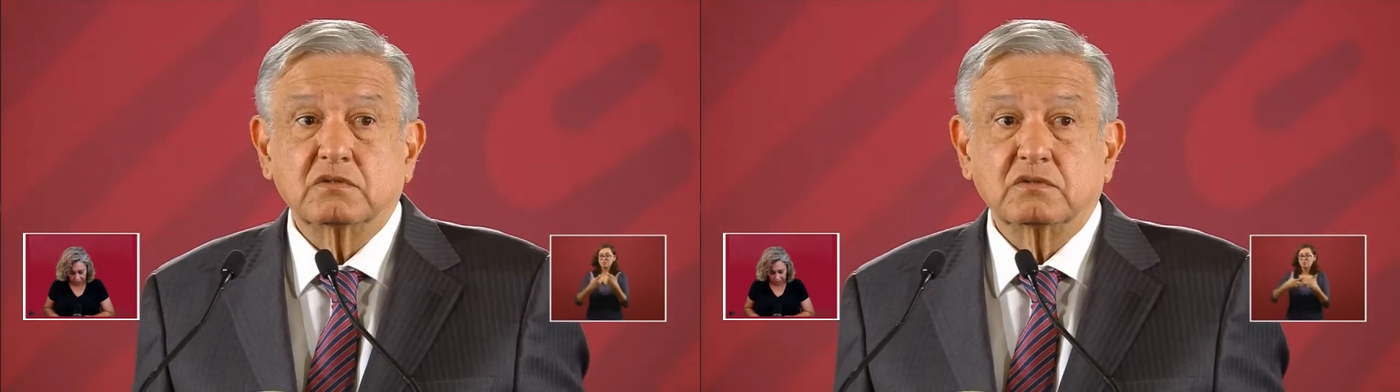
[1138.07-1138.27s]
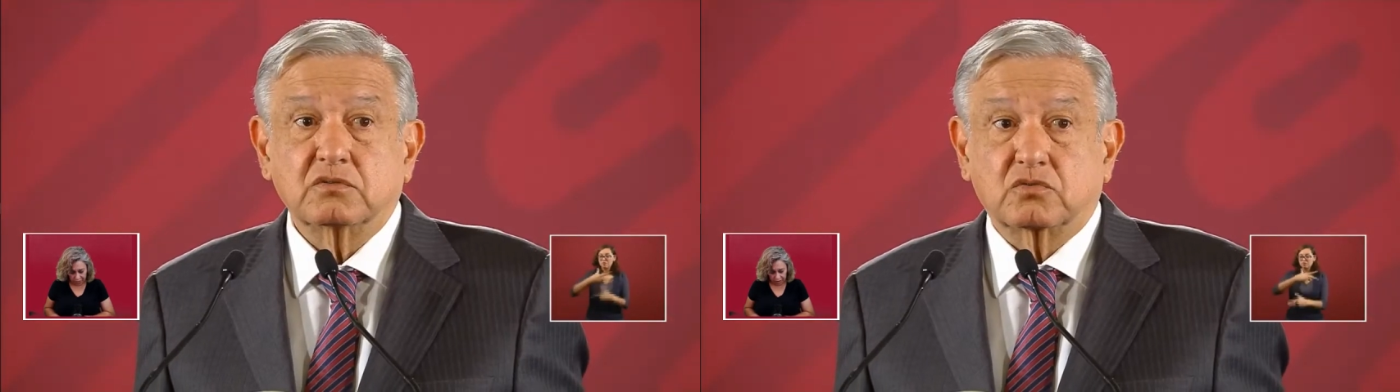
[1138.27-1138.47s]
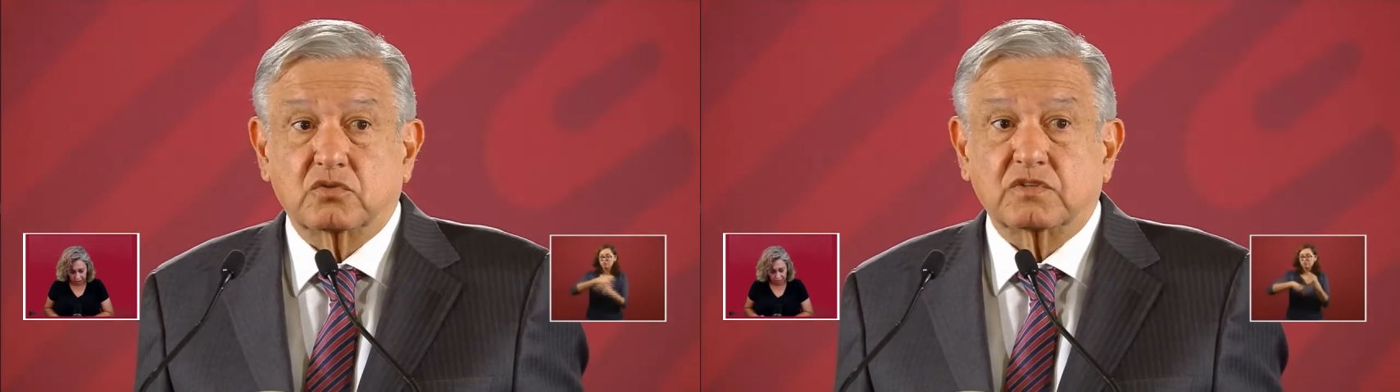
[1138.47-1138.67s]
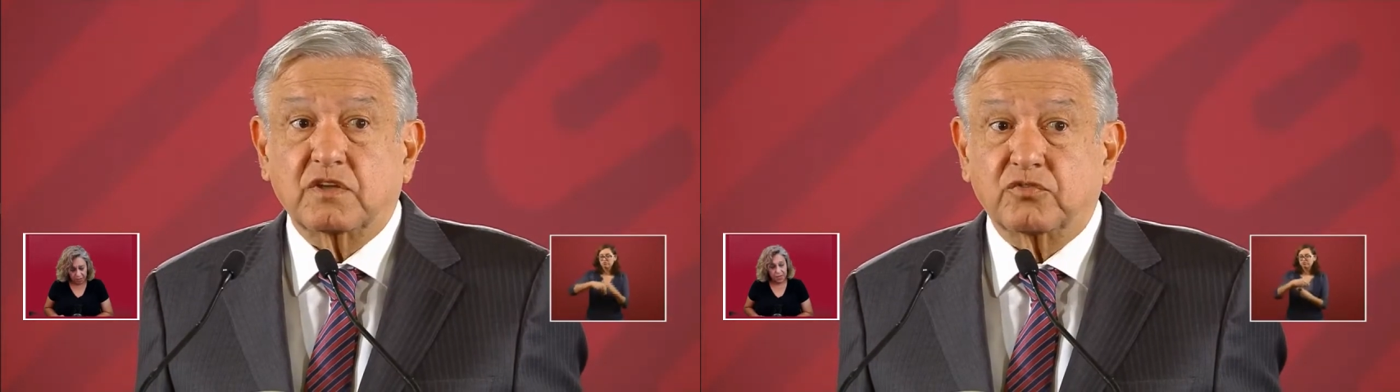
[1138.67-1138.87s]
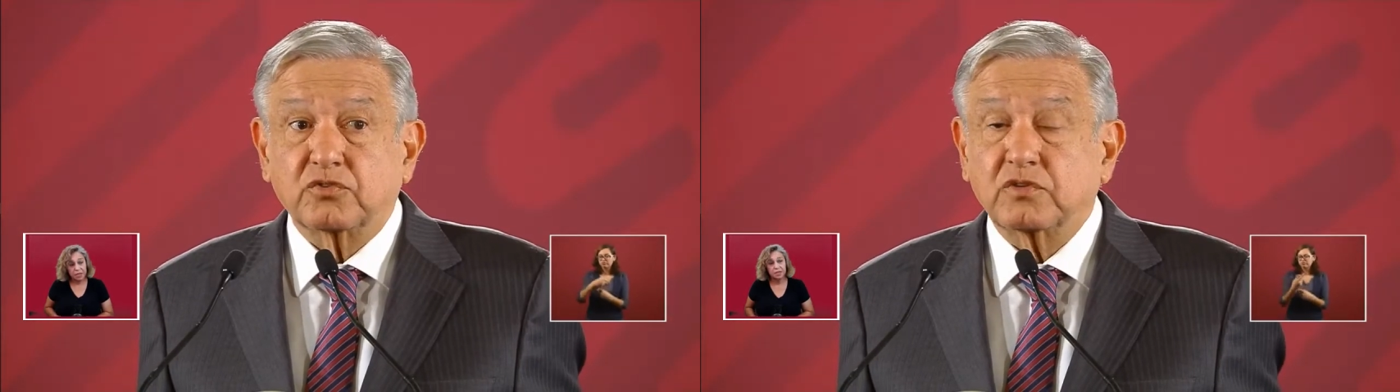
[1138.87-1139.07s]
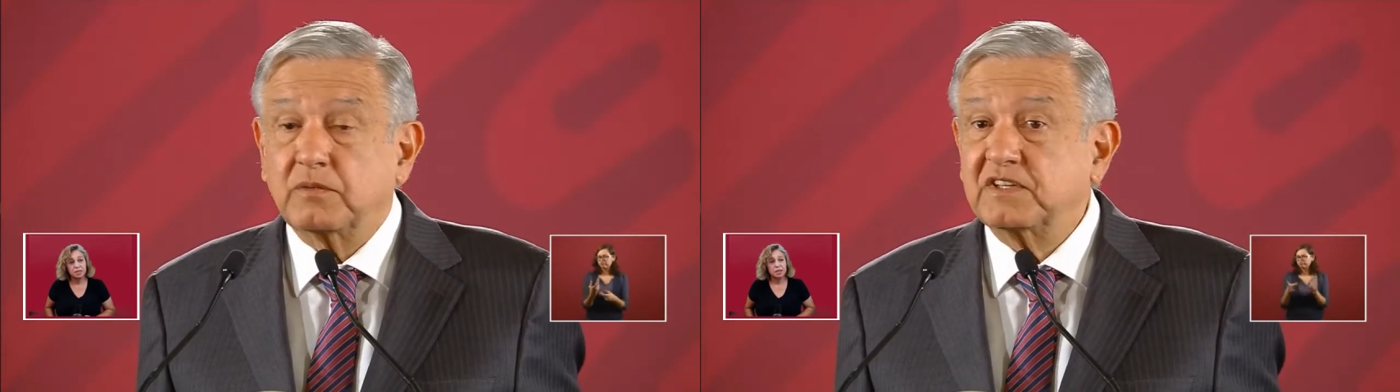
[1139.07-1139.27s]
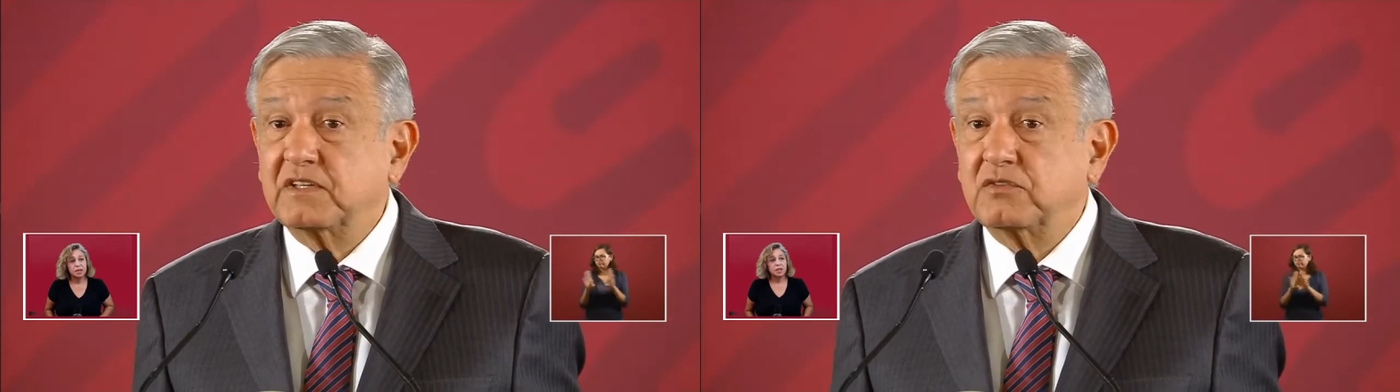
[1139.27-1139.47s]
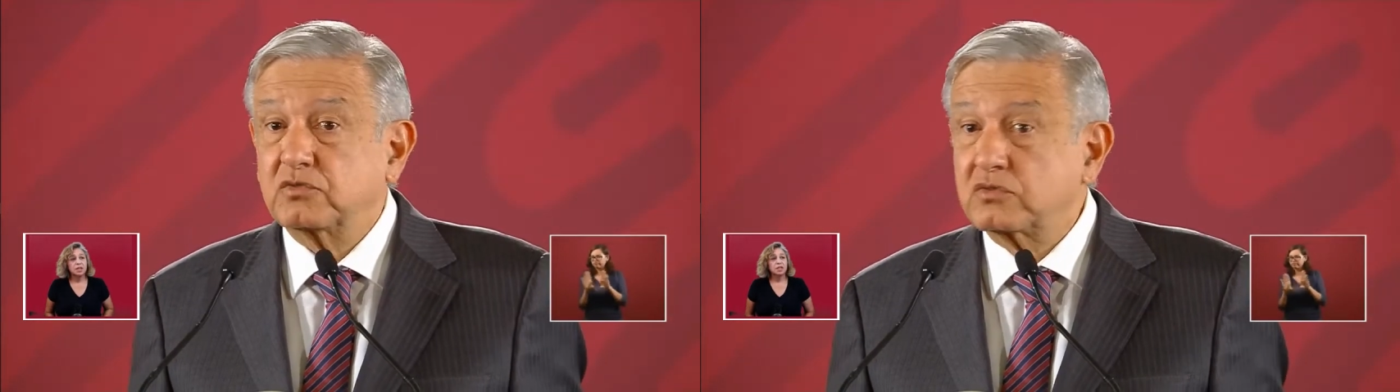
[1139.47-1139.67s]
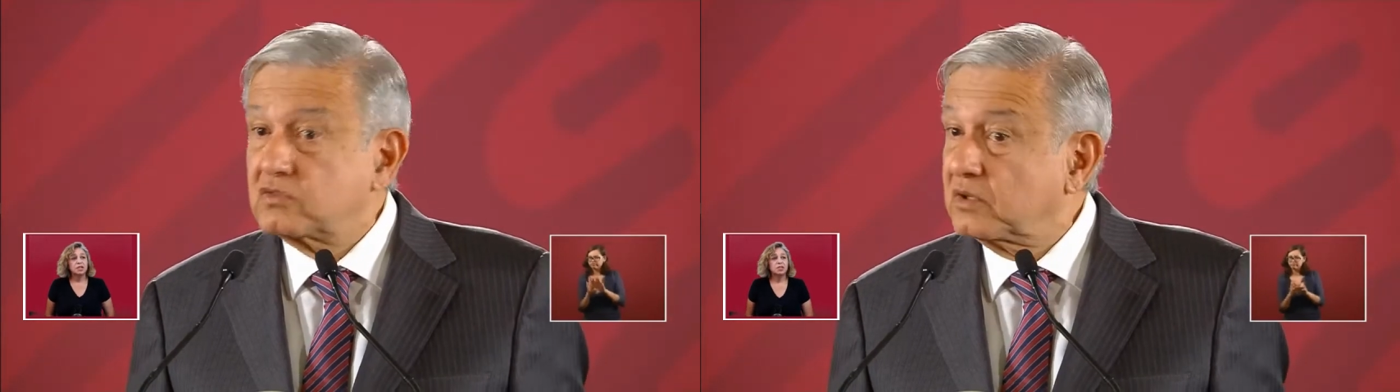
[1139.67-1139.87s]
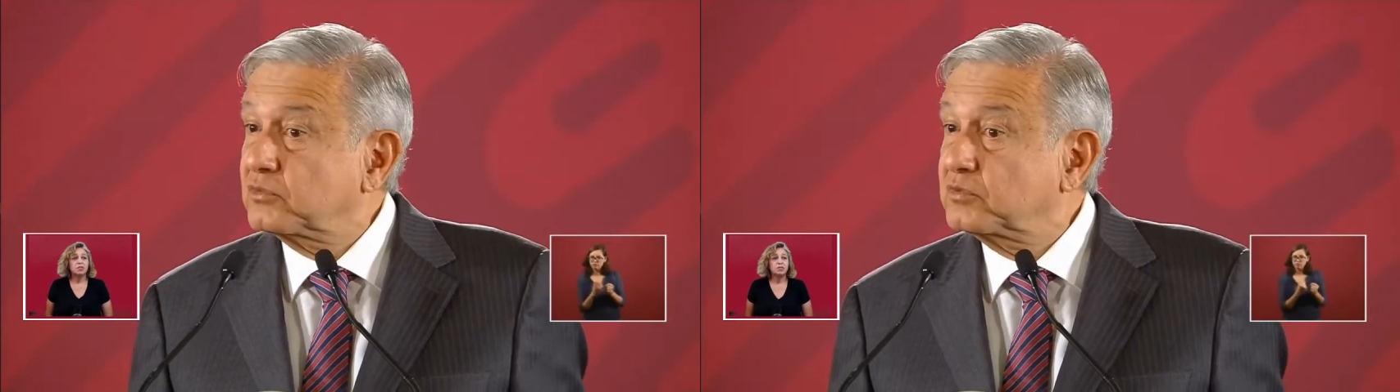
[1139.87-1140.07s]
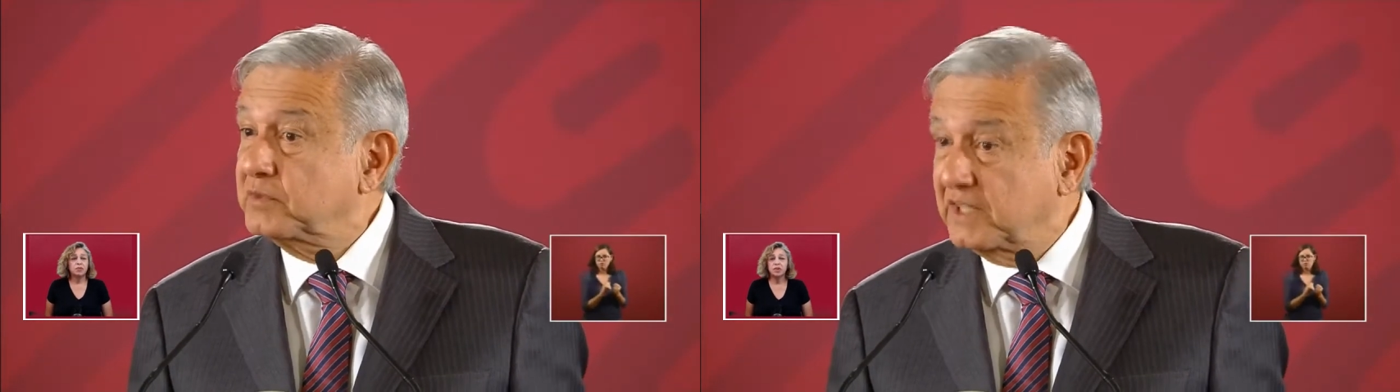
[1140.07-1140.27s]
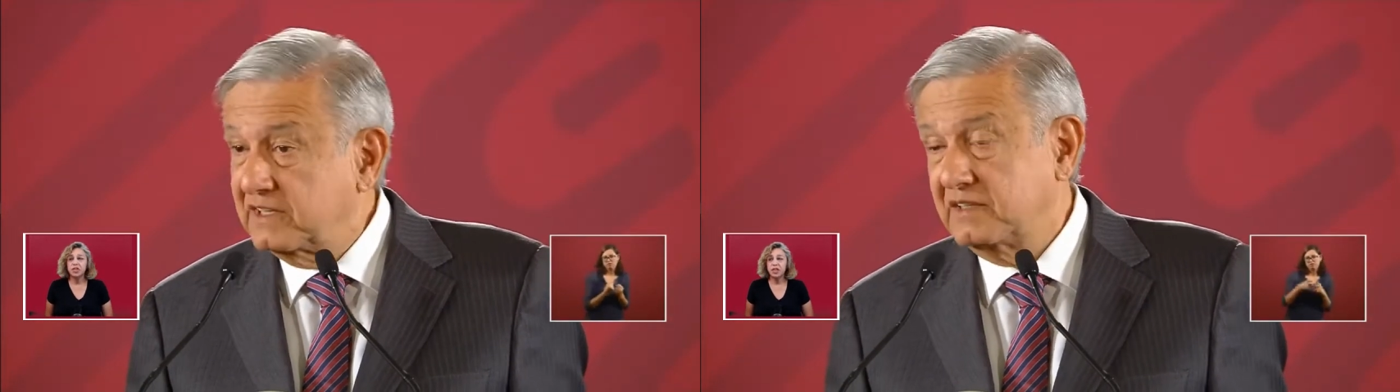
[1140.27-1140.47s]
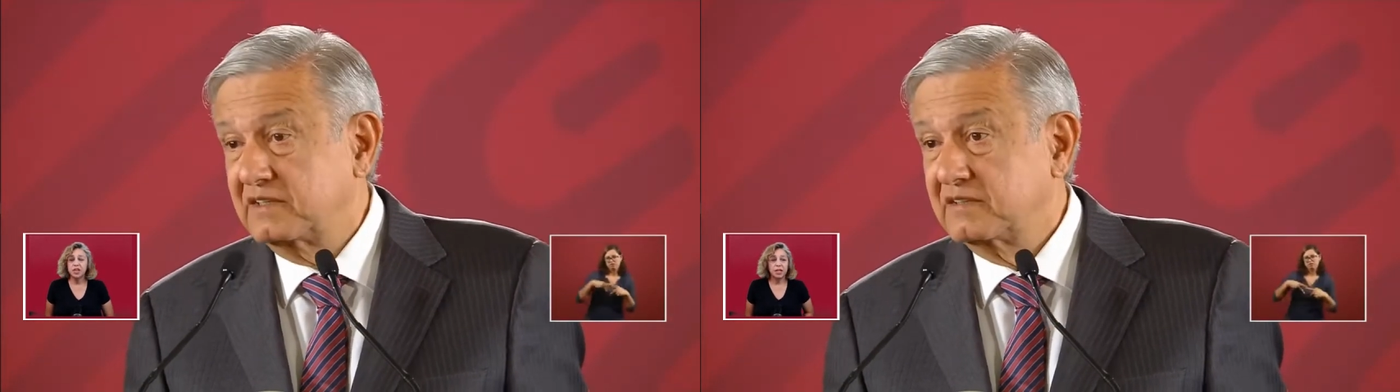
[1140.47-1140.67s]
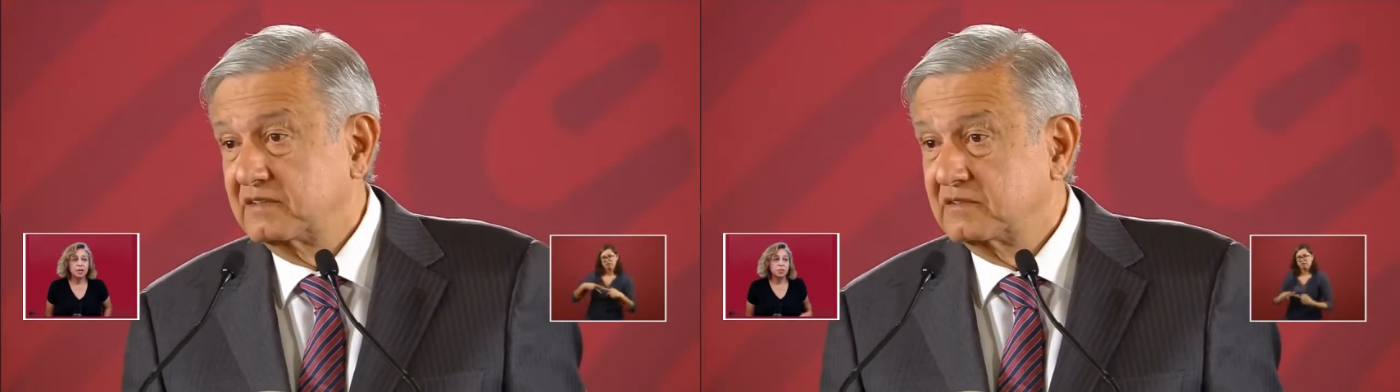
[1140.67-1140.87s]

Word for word: economy is. So fortunately we're